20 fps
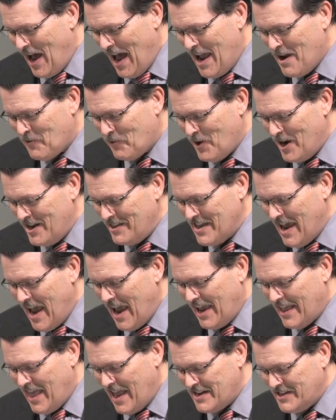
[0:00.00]
I read
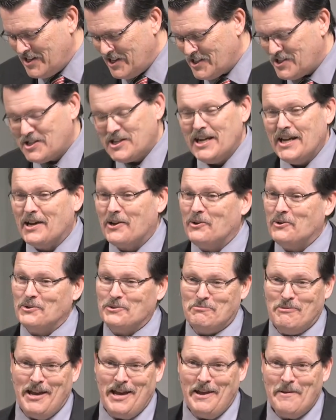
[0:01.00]
that and that just
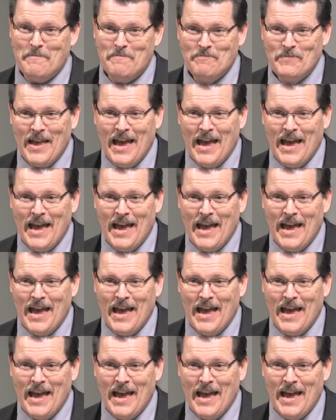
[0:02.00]
tickles me.